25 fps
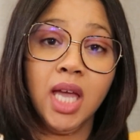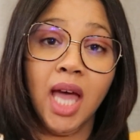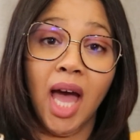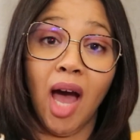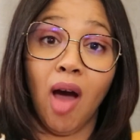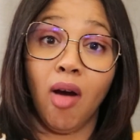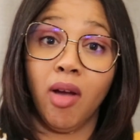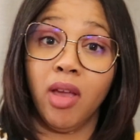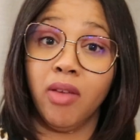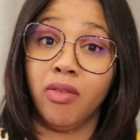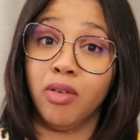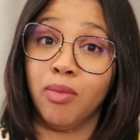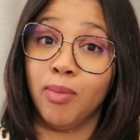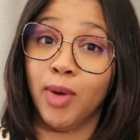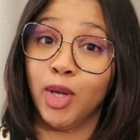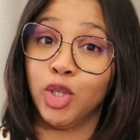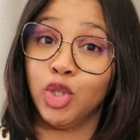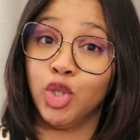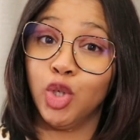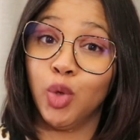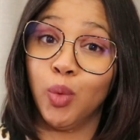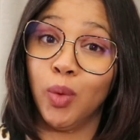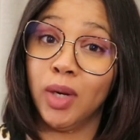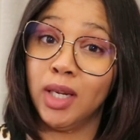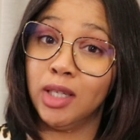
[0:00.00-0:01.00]
however
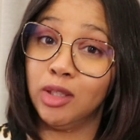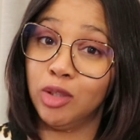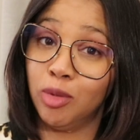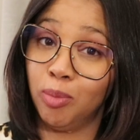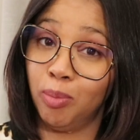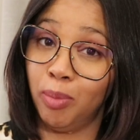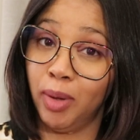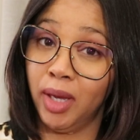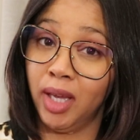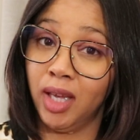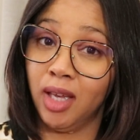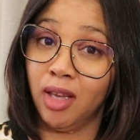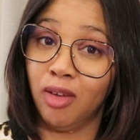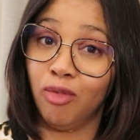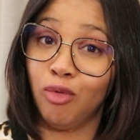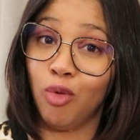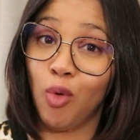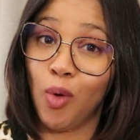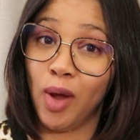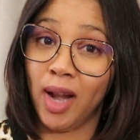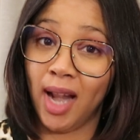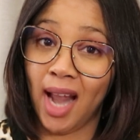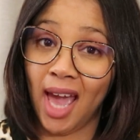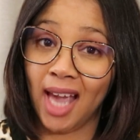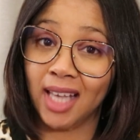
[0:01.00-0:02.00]
much you're willing to pay
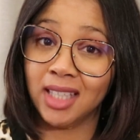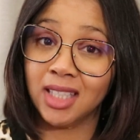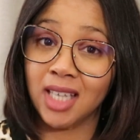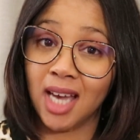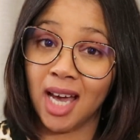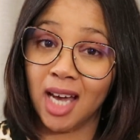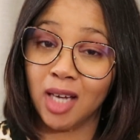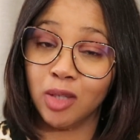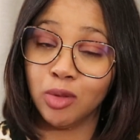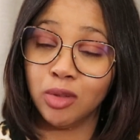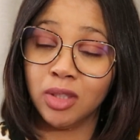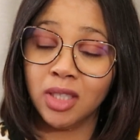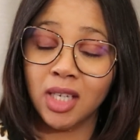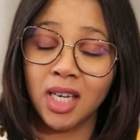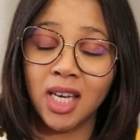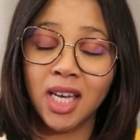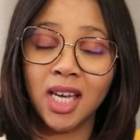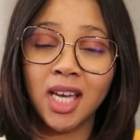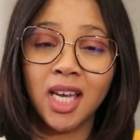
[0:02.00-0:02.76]
for a night out.